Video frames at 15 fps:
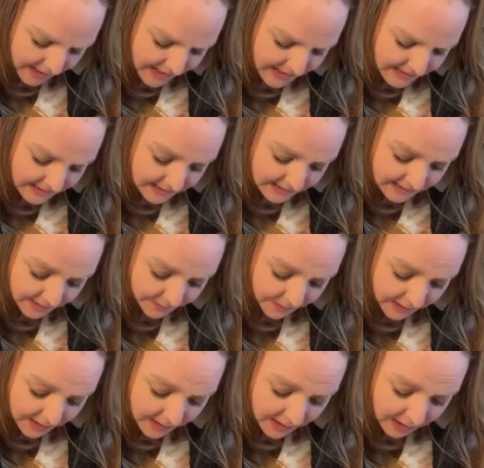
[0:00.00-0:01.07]
paint
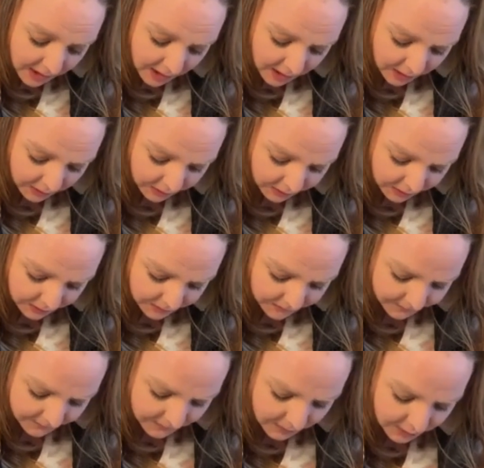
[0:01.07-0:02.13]
something a color,
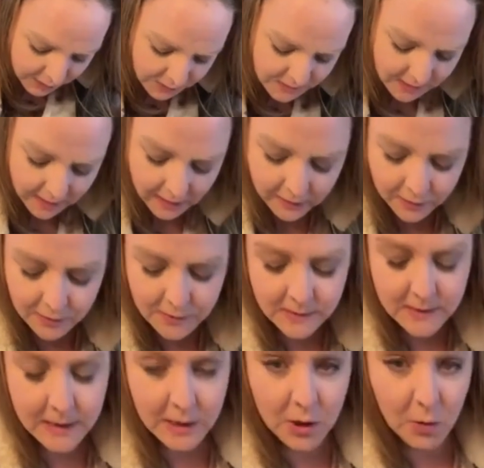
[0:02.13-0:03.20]
you're going to use
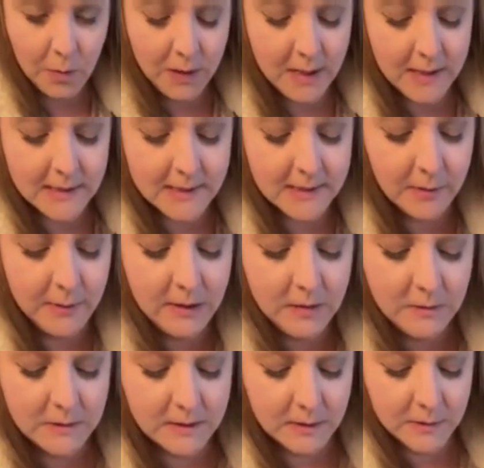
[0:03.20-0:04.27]
colors in your piece. So
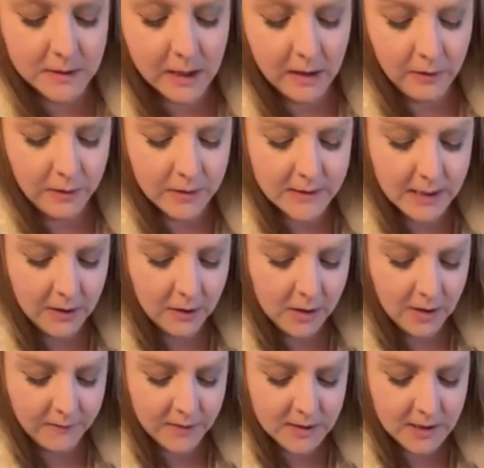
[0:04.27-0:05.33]
we use those colors in
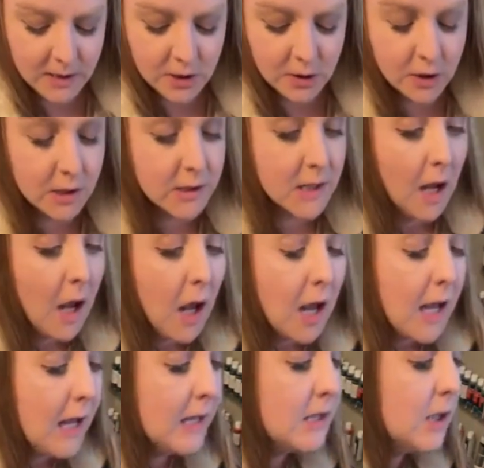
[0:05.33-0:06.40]
our conversation hearts.
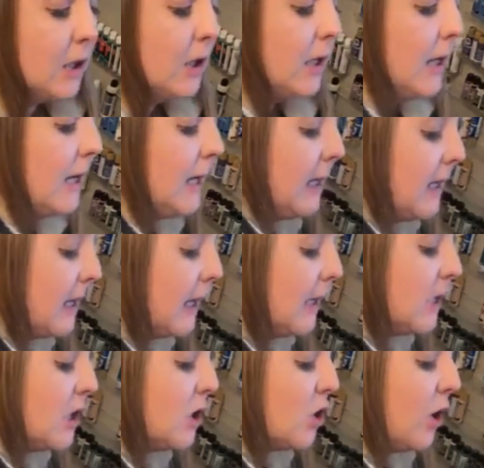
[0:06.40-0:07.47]
It's a good
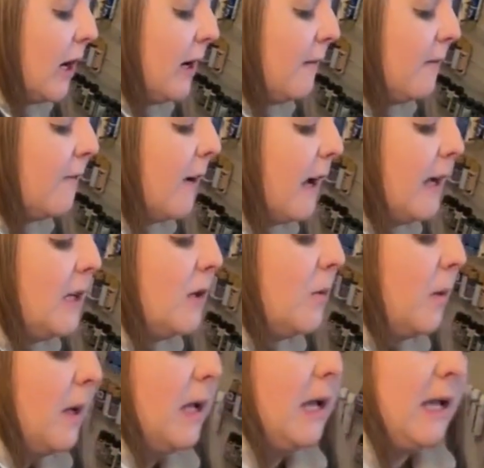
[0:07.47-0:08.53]
idea to try to
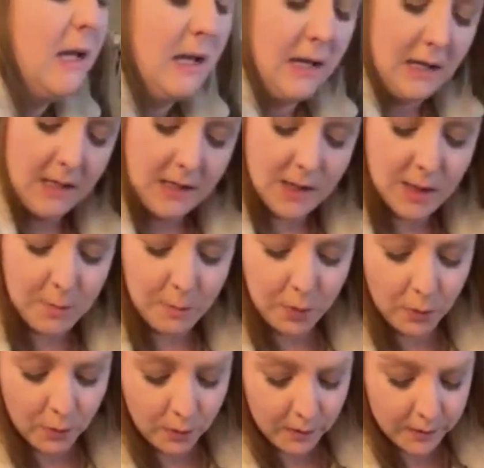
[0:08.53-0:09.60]
find a way to
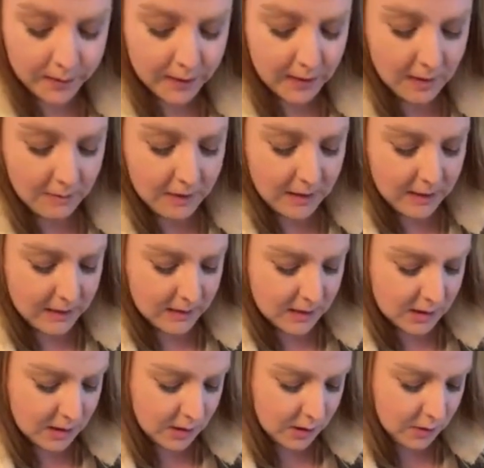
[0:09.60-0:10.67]
pull them
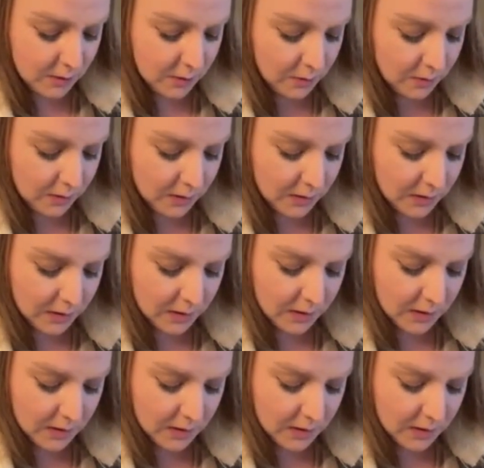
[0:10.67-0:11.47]
into